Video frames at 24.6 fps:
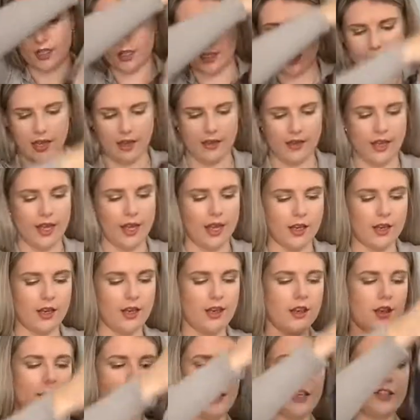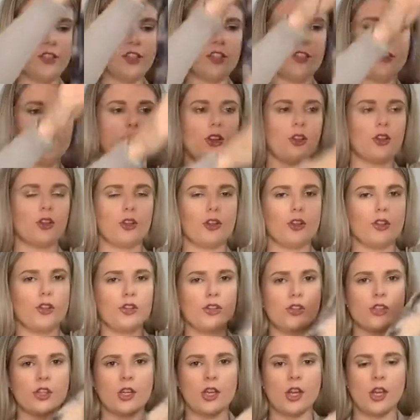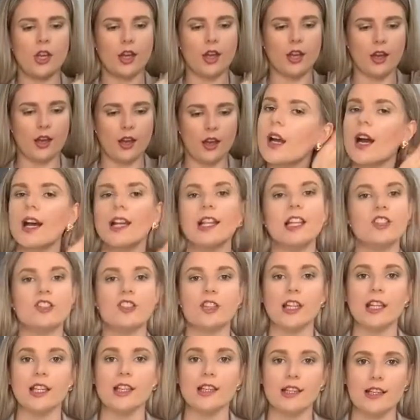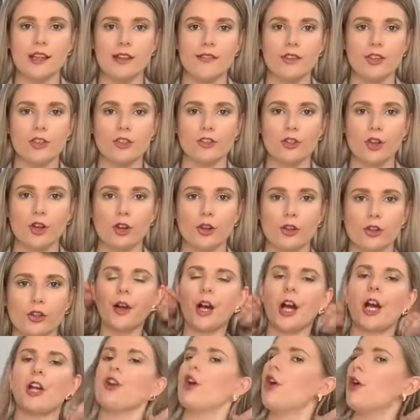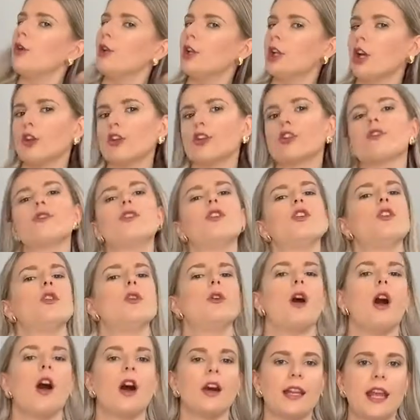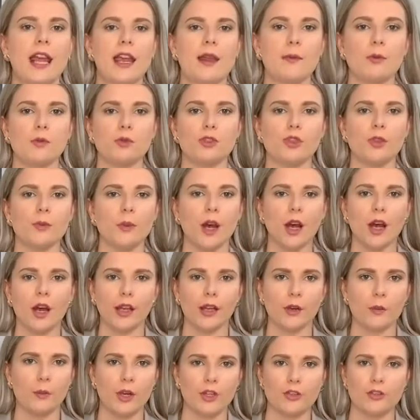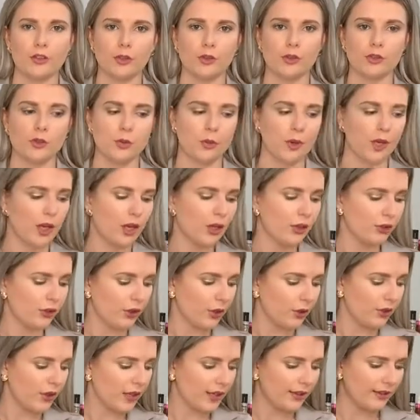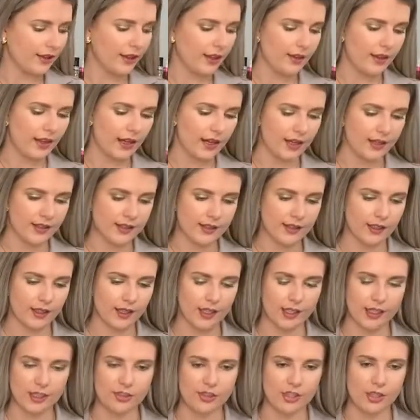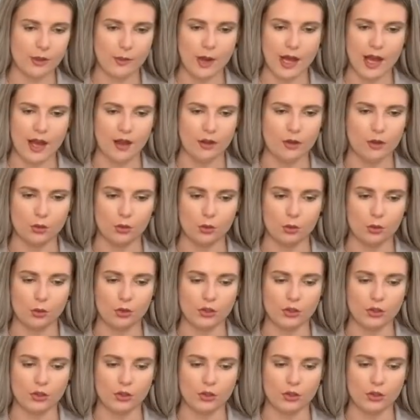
and then the matching joggers. I literally live in joggers. I know lots of you aren't able to, but I can wear joggers to work. So things like this, I literally wear all the